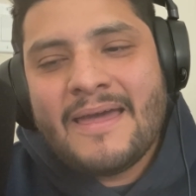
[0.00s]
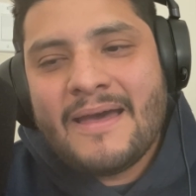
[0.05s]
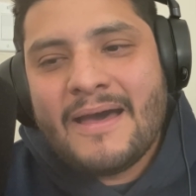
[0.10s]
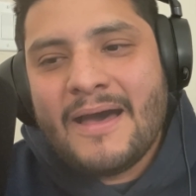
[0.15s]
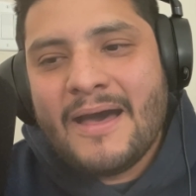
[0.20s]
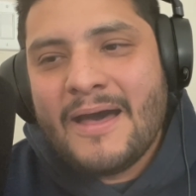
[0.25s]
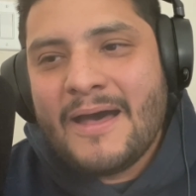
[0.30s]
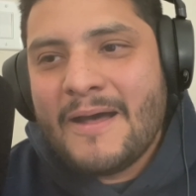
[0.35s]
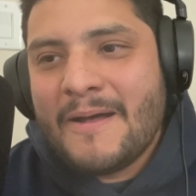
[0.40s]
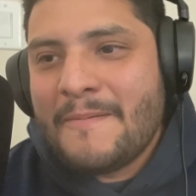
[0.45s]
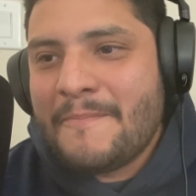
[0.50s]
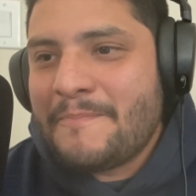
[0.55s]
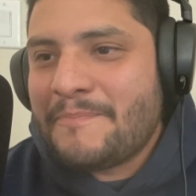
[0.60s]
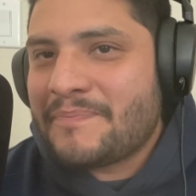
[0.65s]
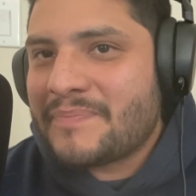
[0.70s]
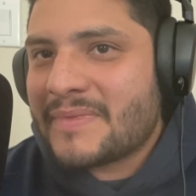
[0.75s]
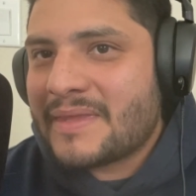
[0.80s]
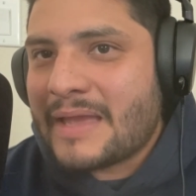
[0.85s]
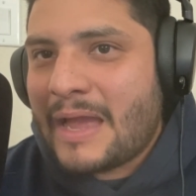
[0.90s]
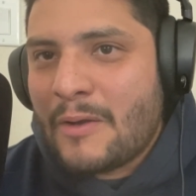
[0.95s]

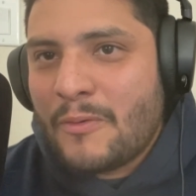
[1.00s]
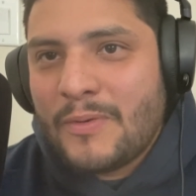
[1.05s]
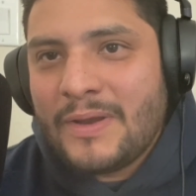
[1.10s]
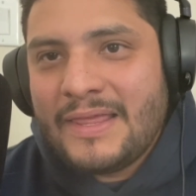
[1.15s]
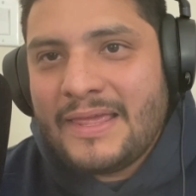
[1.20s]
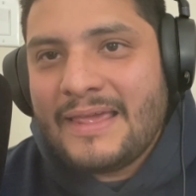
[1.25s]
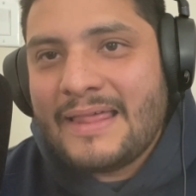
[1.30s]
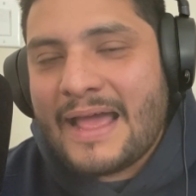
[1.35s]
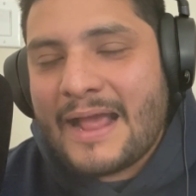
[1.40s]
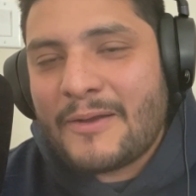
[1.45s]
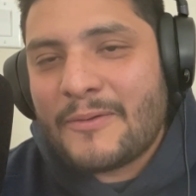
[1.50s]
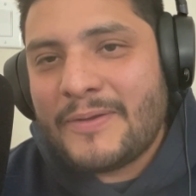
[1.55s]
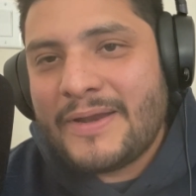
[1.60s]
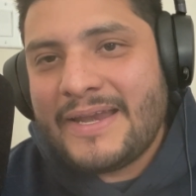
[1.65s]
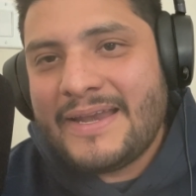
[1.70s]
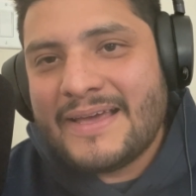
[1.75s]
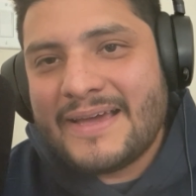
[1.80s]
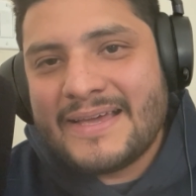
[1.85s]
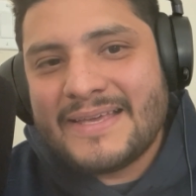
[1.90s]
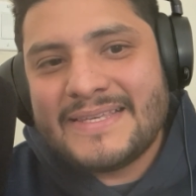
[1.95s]
I really like what he
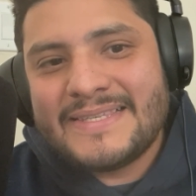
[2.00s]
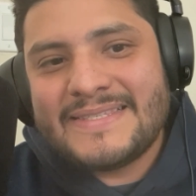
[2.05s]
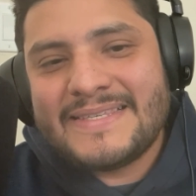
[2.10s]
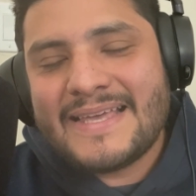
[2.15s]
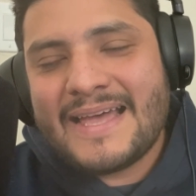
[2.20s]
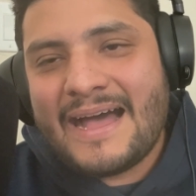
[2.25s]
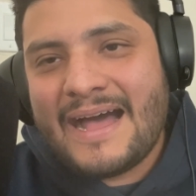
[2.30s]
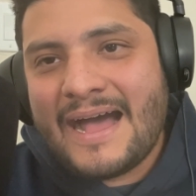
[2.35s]
does.